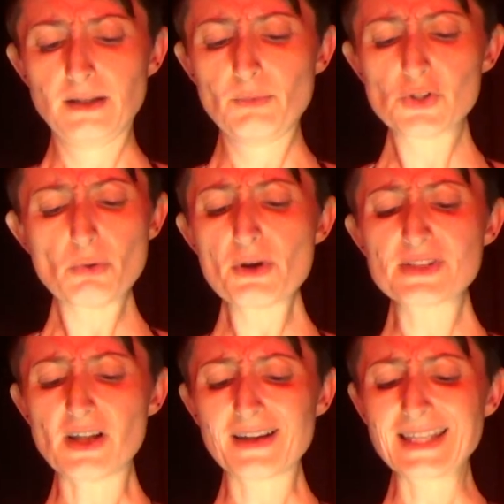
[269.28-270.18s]
It was
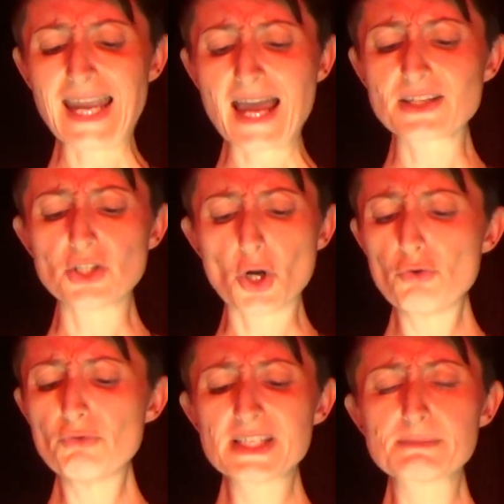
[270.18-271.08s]
almost like they had no
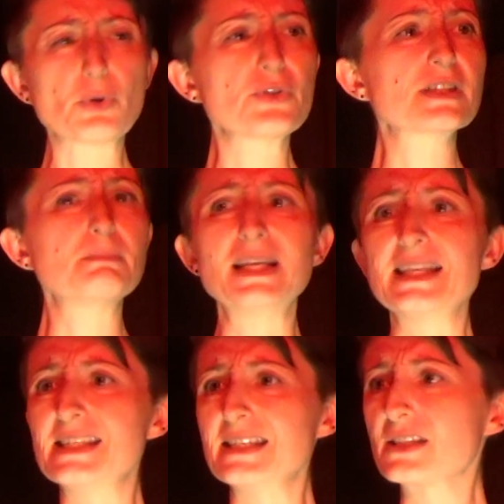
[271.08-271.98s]

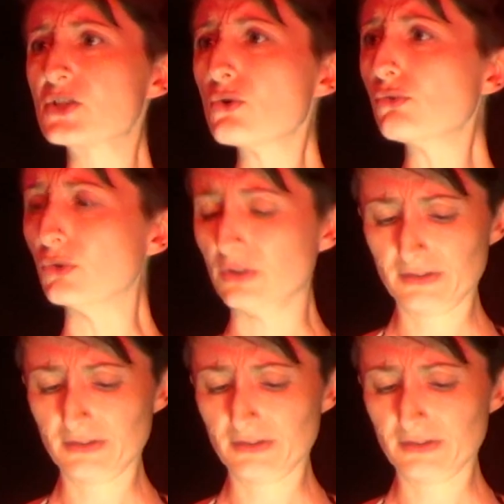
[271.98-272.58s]
responsibilities at all.